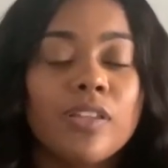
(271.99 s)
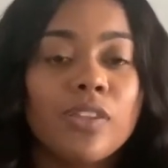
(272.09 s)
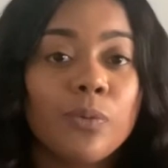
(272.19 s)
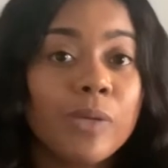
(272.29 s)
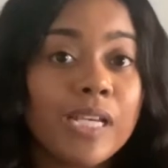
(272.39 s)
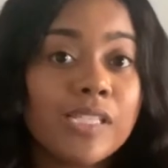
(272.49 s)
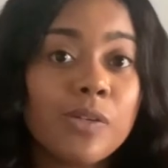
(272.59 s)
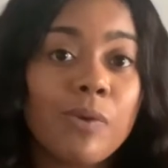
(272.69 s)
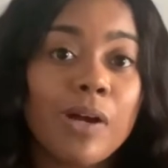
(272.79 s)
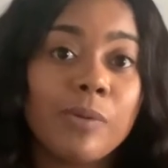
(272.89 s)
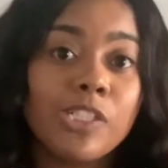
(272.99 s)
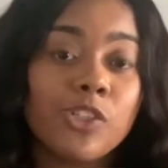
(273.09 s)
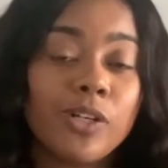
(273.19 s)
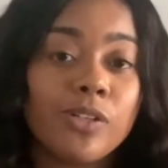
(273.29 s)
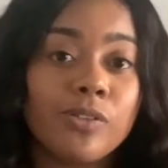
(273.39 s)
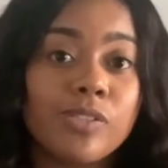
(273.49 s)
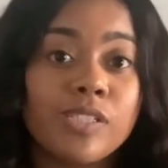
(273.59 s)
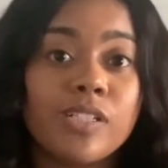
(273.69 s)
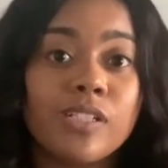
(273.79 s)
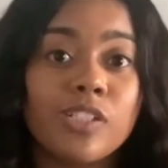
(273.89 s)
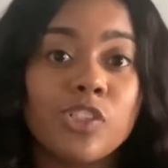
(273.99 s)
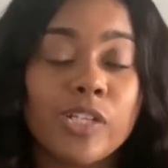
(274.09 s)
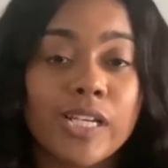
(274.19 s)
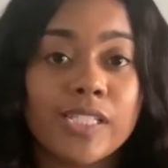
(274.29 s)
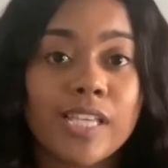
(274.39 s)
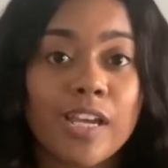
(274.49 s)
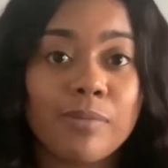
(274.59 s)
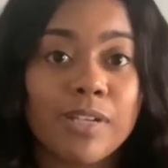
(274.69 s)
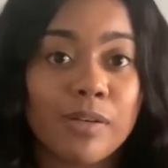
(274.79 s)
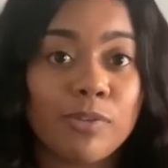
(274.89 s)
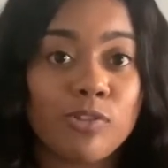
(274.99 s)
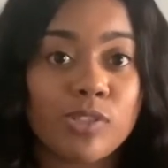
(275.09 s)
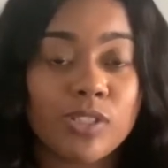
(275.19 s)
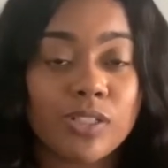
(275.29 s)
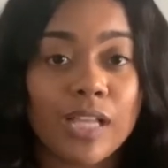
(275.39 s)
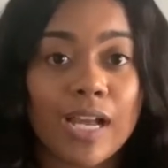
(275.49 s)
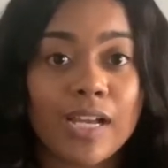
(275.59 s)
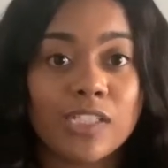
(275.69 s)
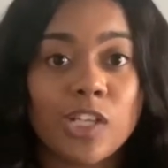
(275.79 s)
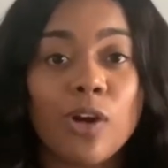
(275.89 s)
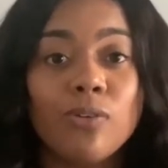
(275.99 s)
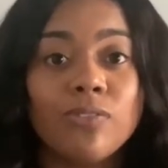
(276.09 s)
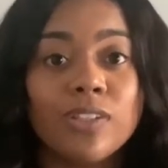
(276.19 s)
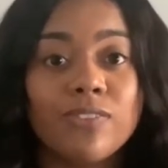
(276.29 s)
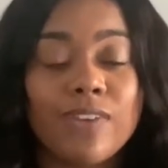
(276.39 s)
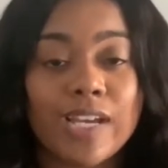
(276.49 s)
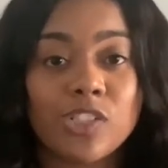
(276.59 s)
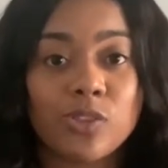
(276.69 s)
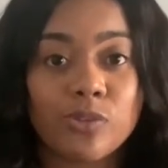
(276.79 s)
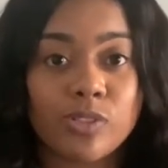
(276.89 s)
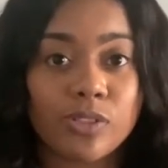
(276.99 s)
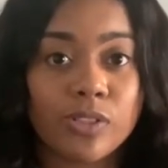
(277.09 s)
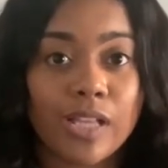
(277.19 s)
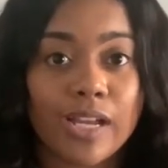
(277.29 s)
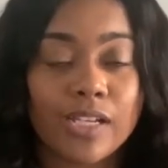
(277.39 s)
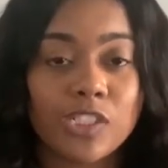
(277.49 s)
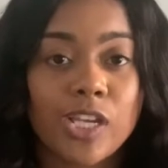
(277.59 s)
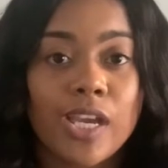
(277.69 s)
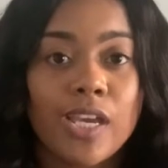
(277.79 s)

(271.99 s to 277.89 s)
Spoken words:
The reason why we chose the transabdominal cerclage over the vaginal cerclage